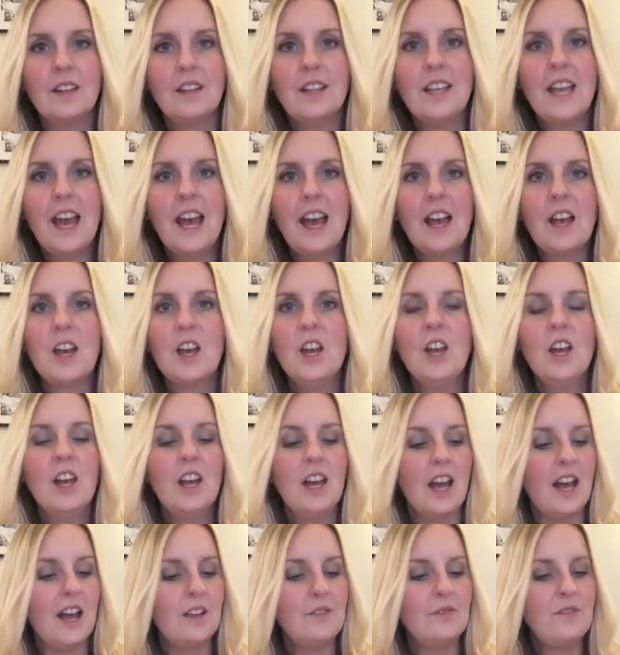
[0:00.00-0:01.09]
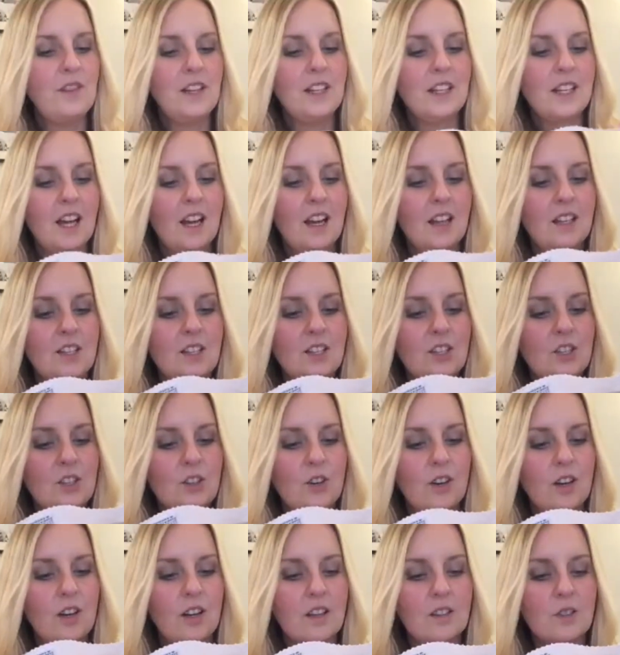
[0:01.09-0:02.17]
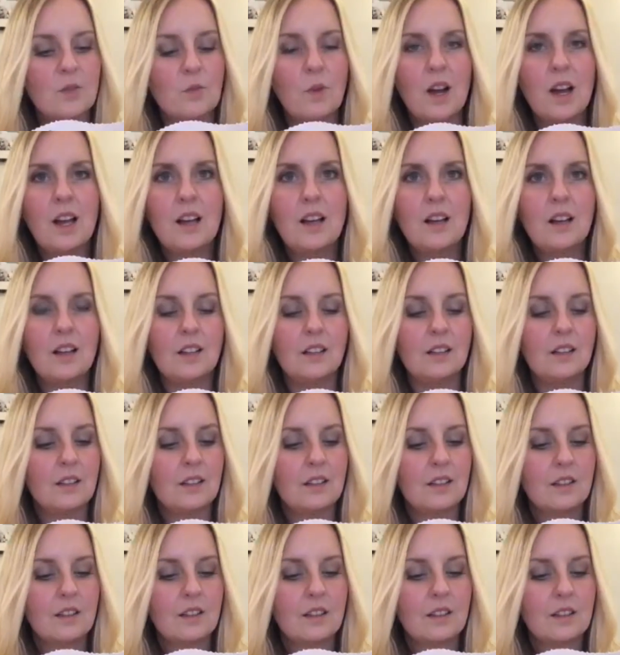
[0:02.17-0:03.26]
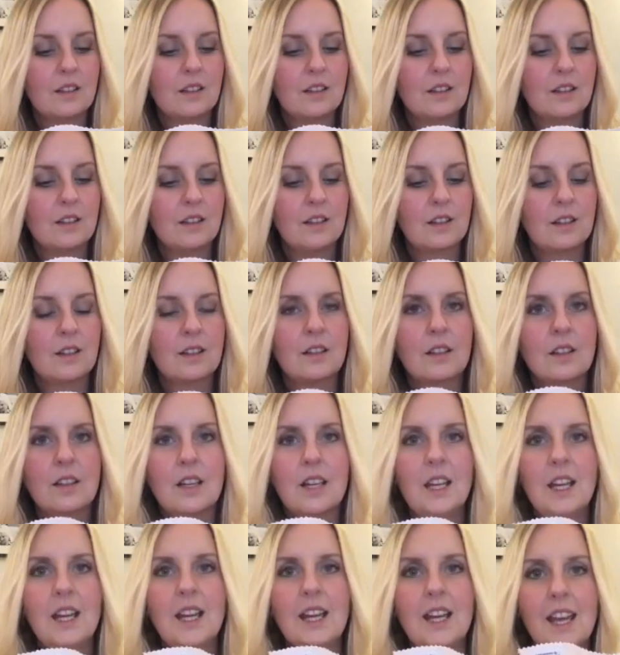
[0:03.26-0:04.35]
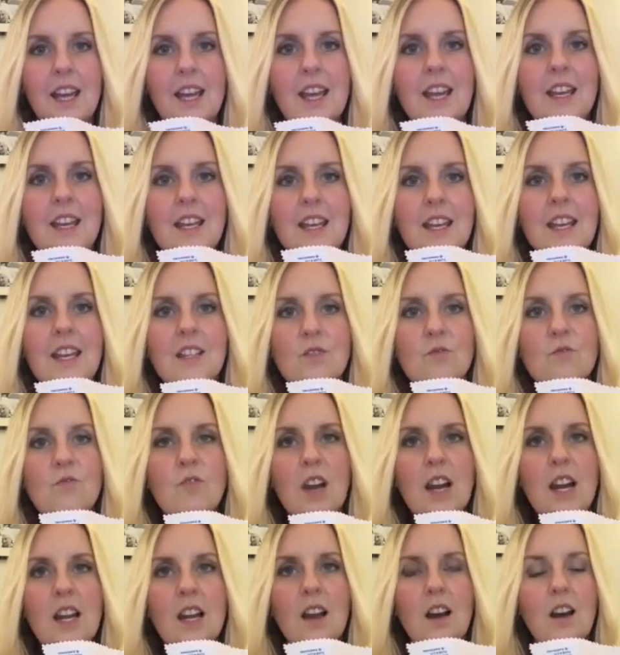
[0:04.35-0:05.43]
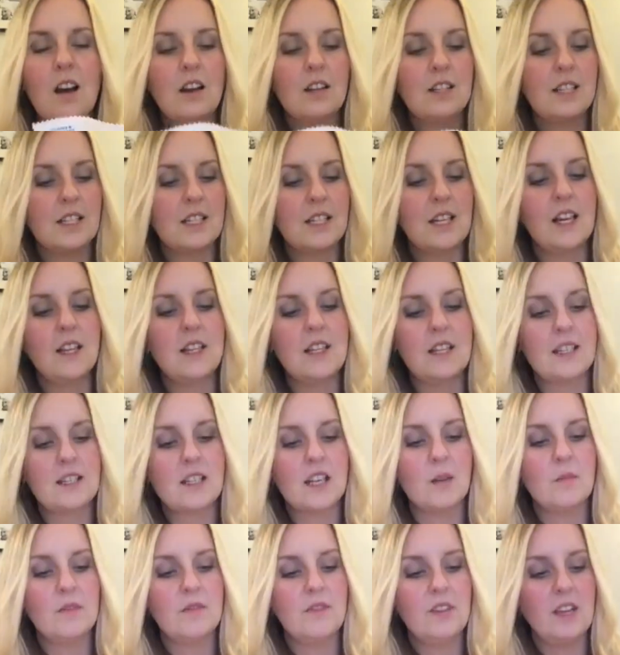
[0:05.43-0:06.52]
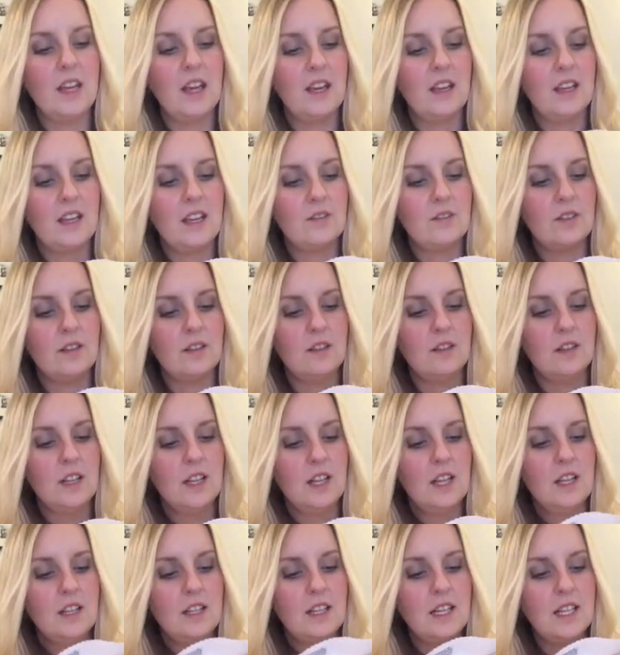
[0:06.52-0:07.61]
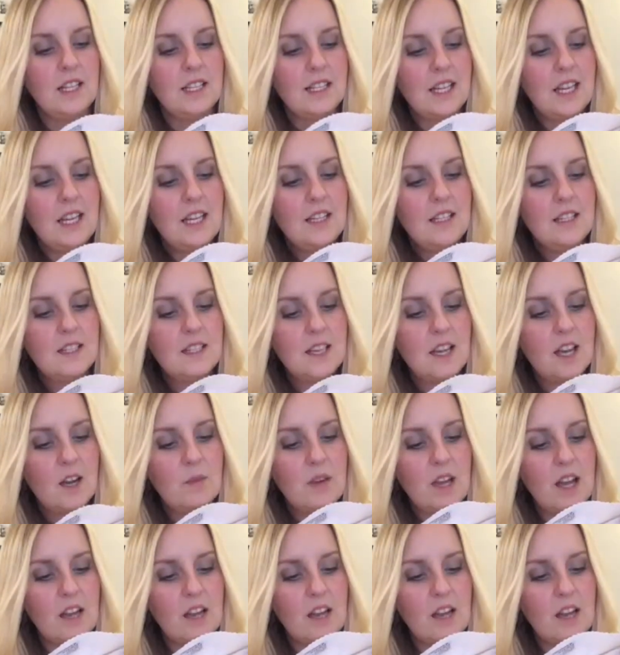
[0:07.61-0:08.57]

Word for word: Yeah, advent calendar chocolate as well. It, it, it's really hard, isn't it, at this time of year, given that it's Easter and we